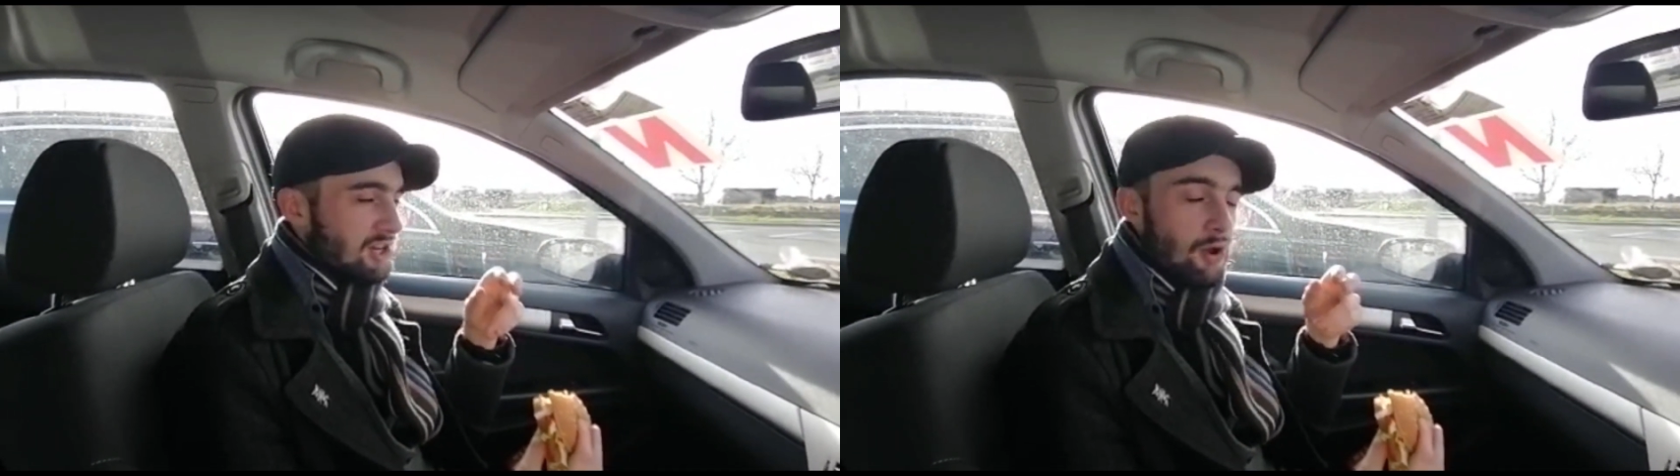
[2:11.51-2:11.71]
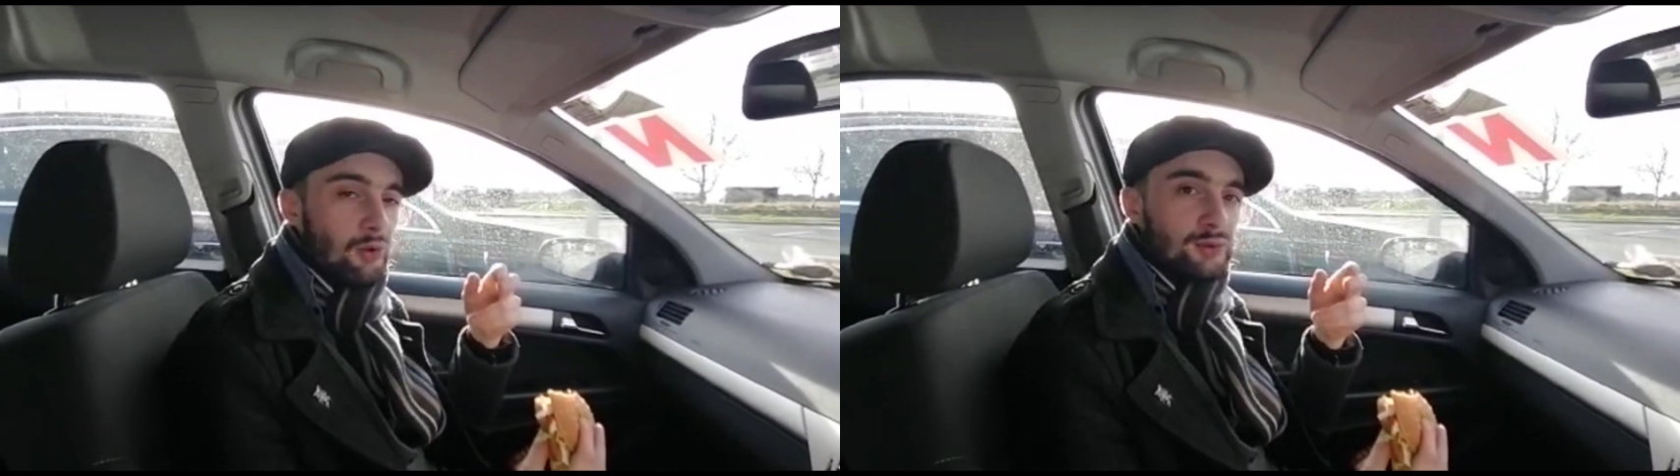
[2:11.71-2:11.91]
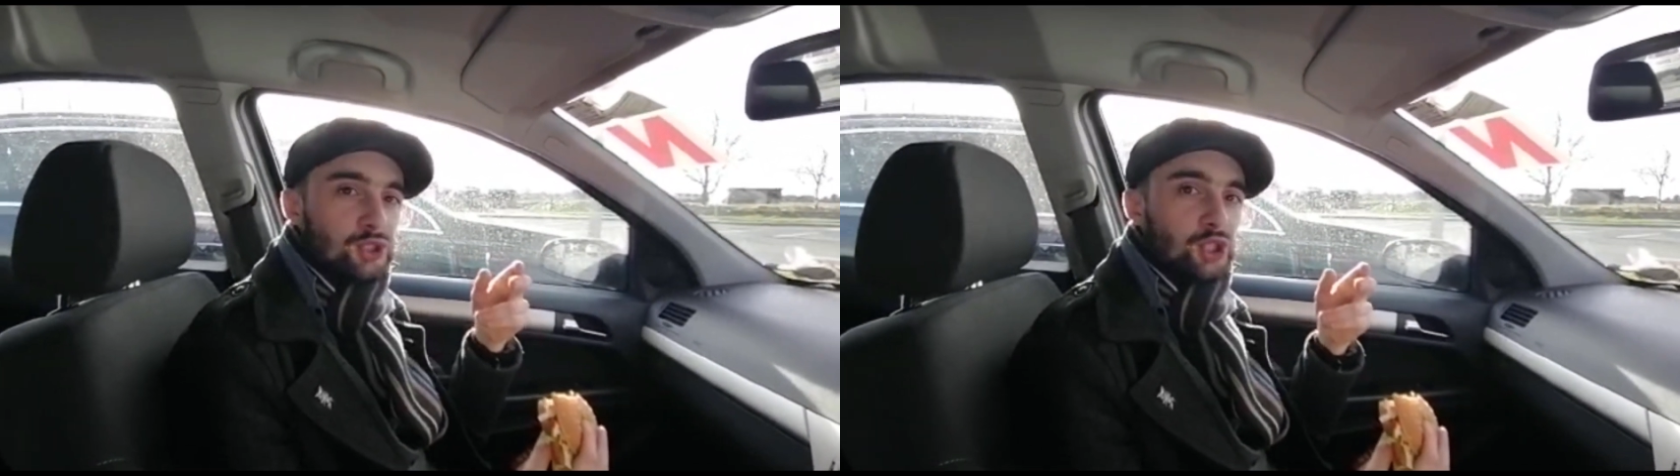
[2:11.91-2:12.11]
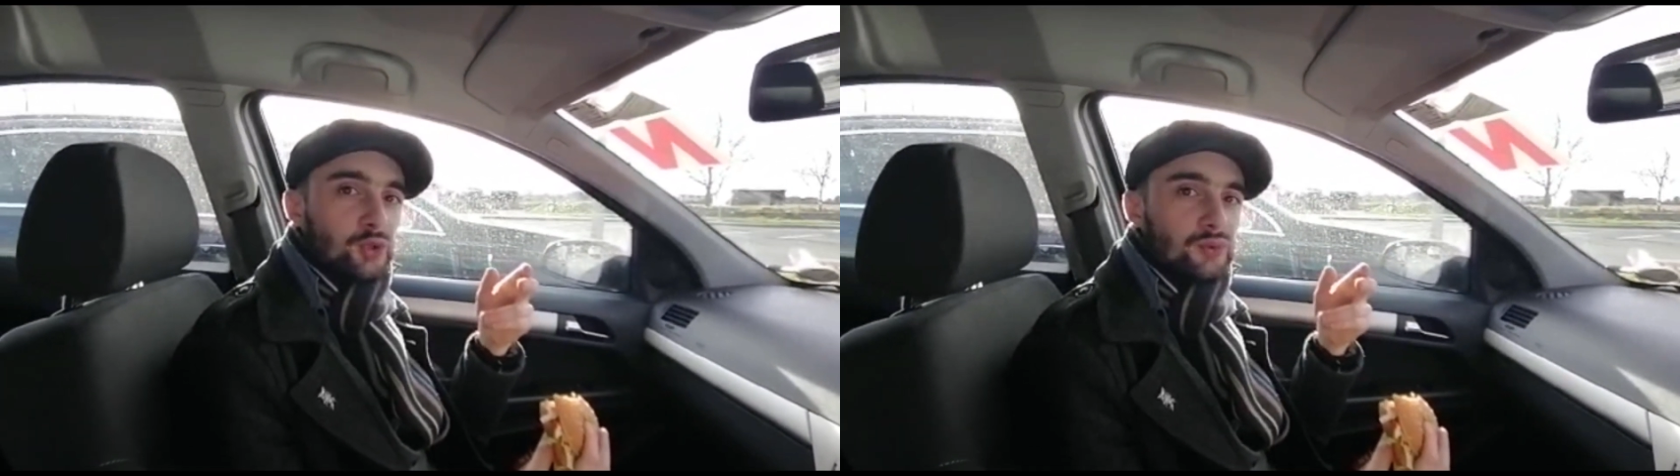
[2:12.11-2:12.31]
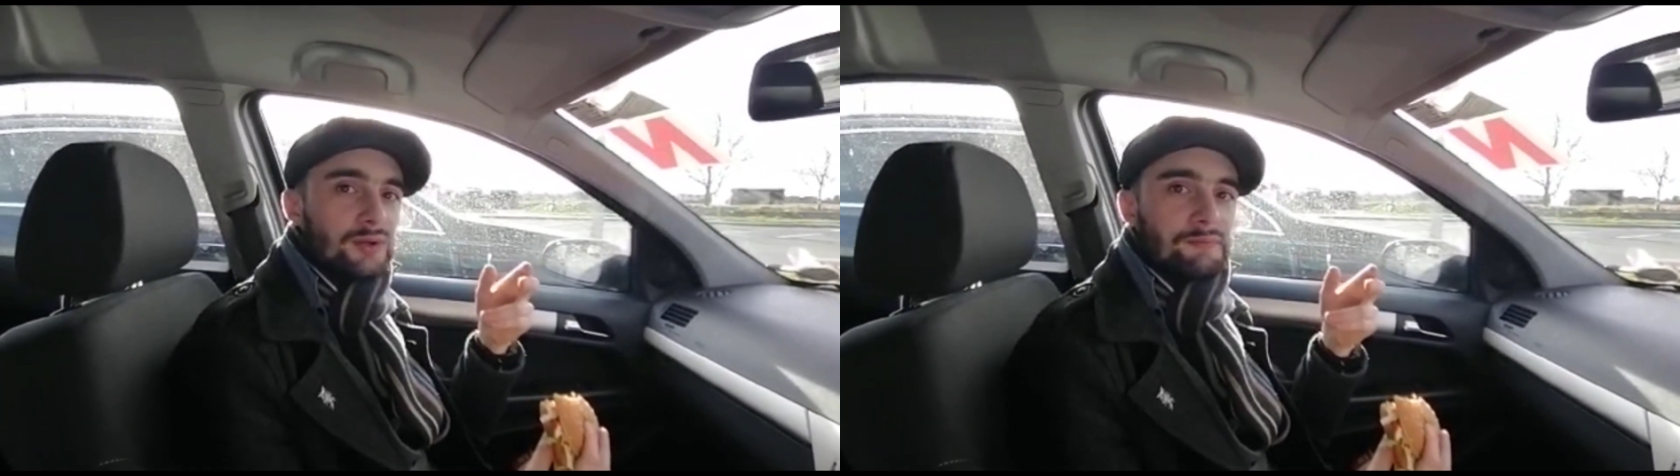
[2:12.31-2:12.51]
old
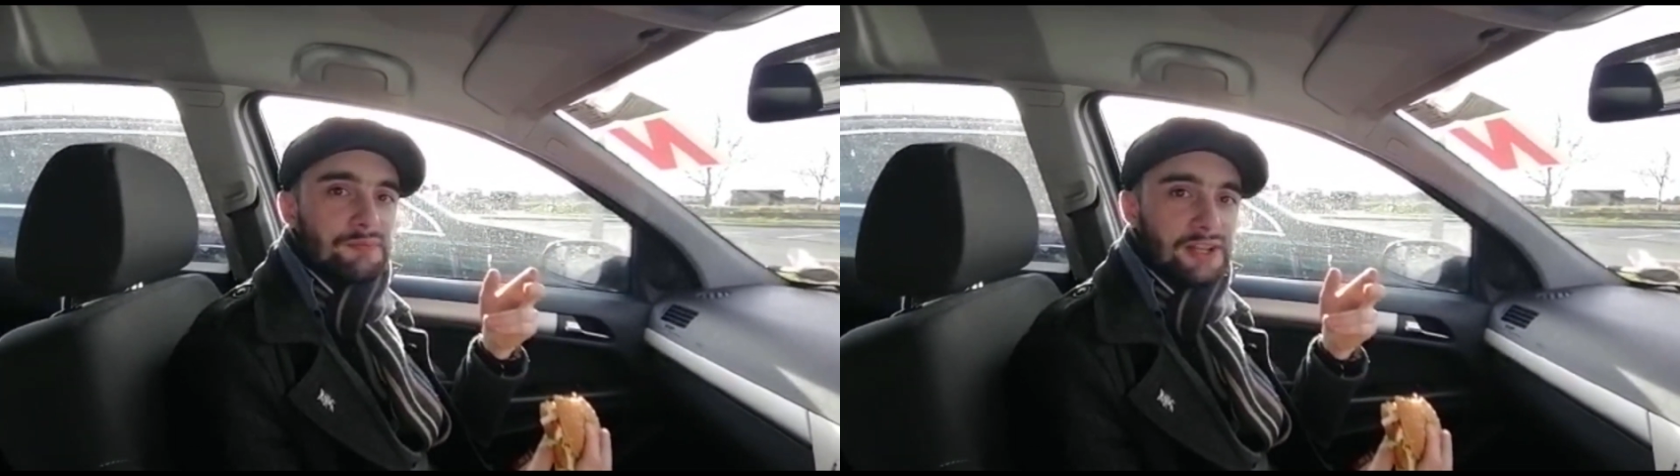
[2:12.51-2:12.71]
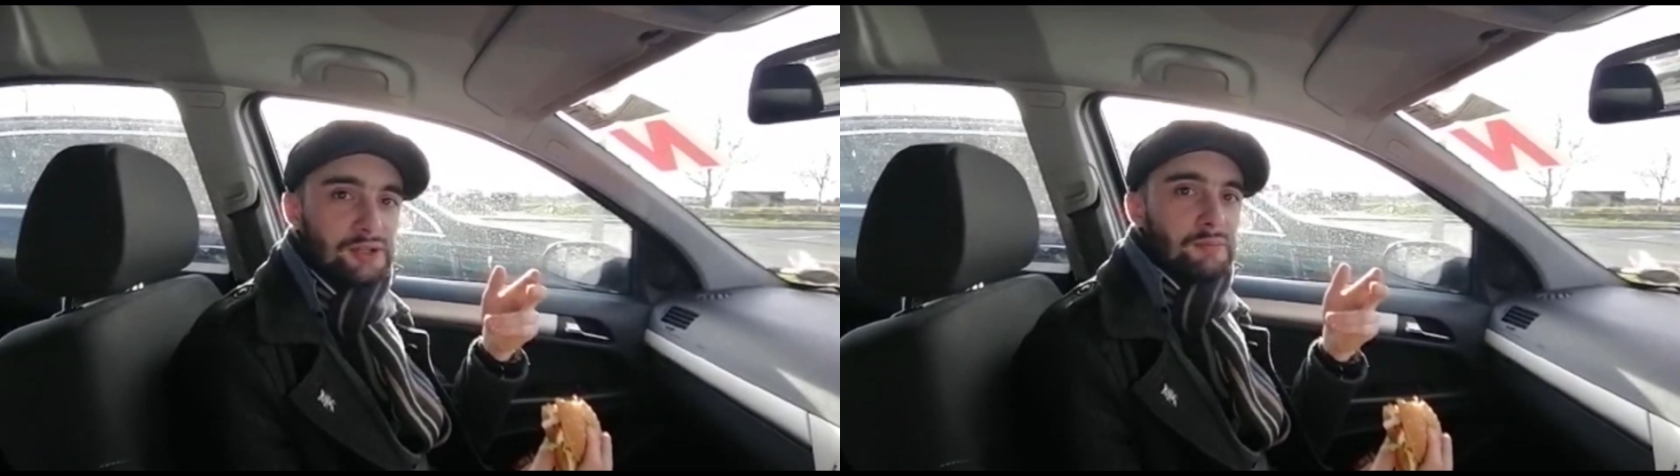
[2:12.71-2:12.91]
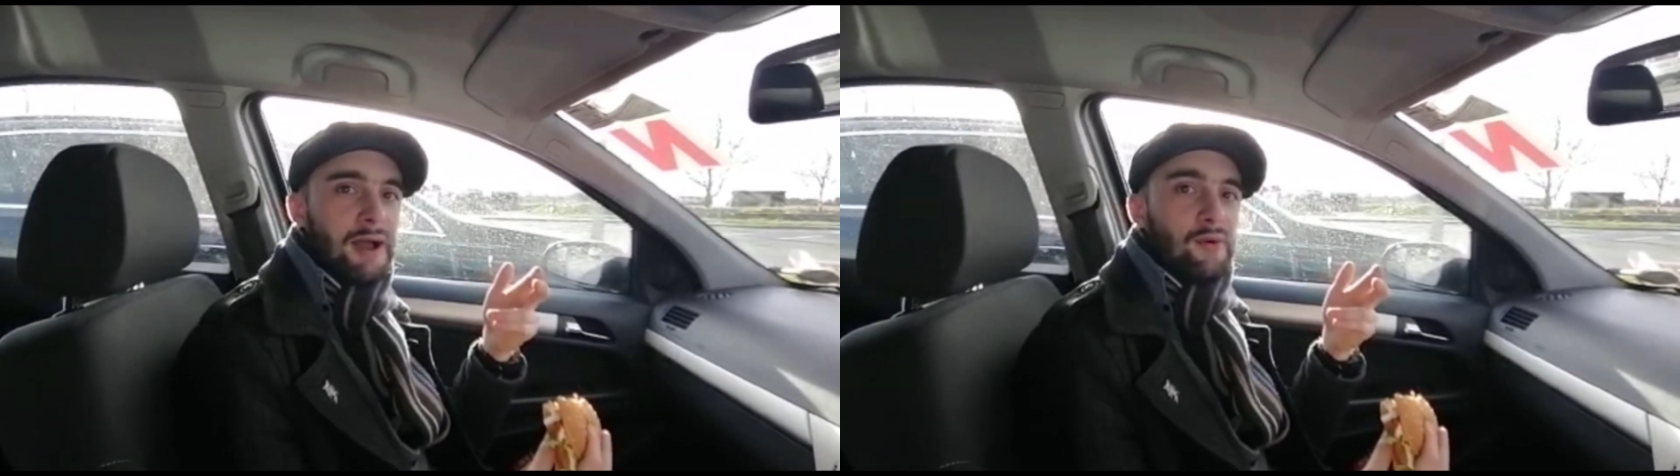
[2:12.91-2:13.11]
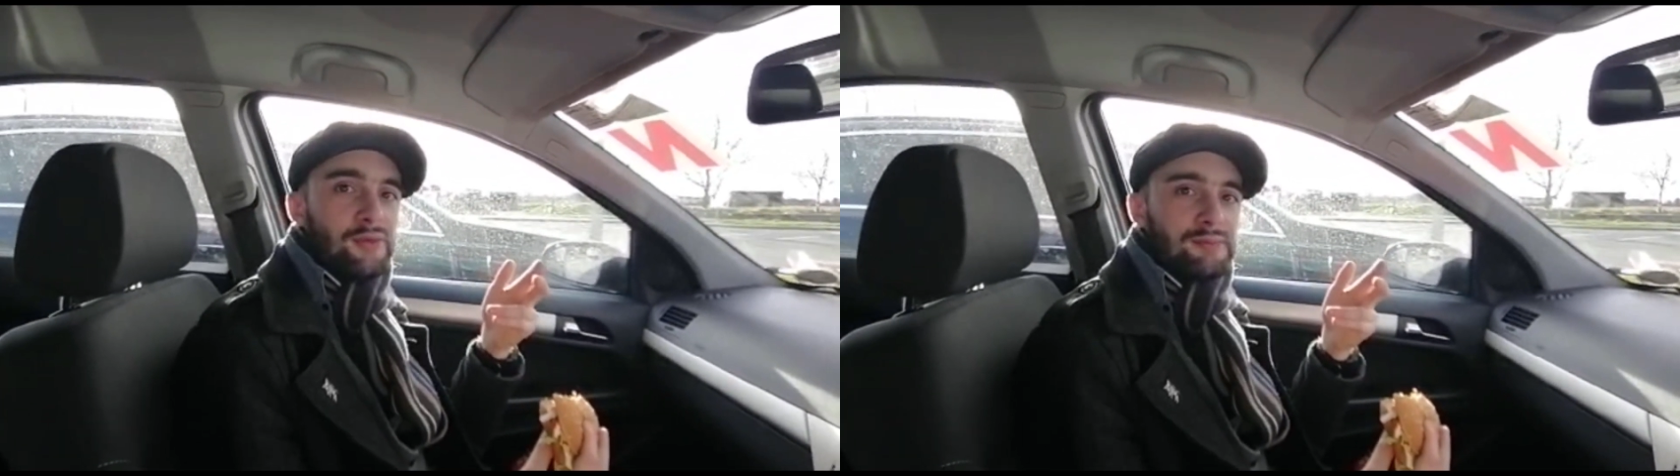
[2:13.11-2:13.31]
chew in your mouth,